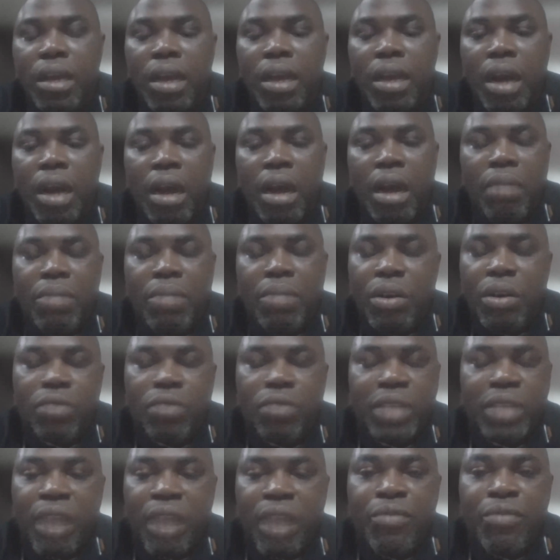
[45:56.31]
uh, because
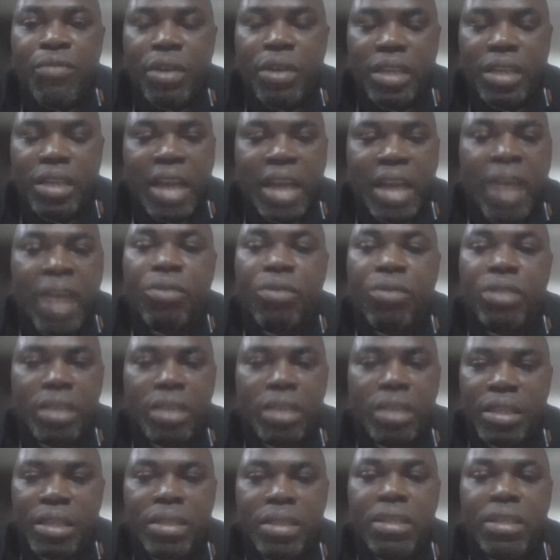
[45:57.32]
without funding, I don't
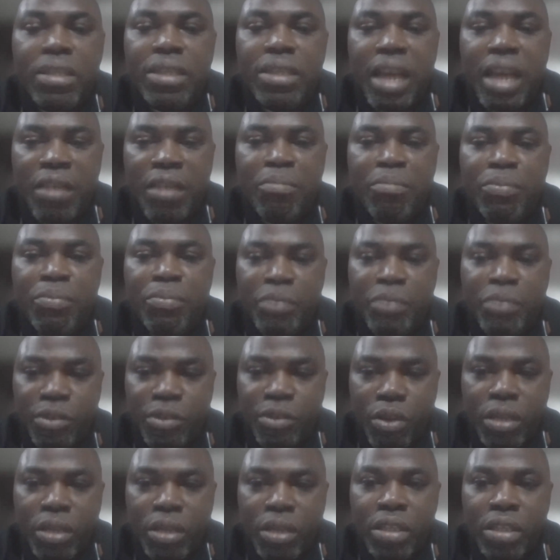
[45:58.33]
think this kind of
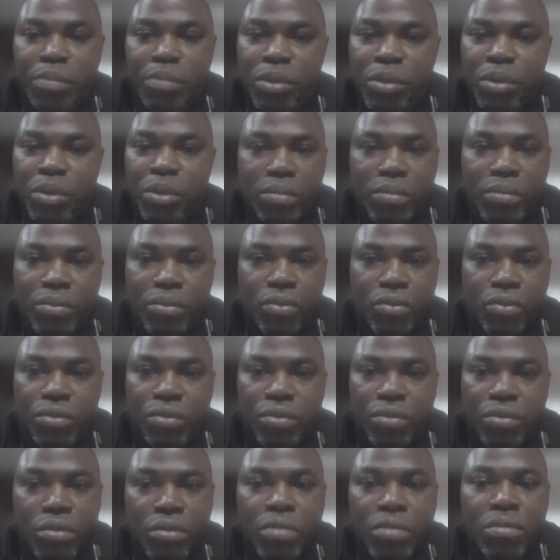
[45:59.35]
study is possible to
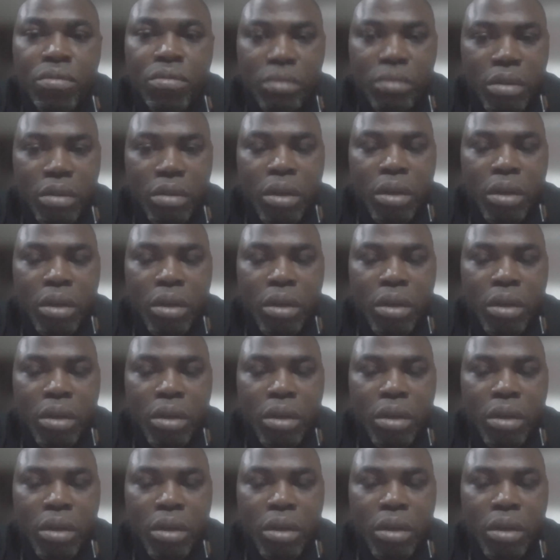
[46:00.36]
do.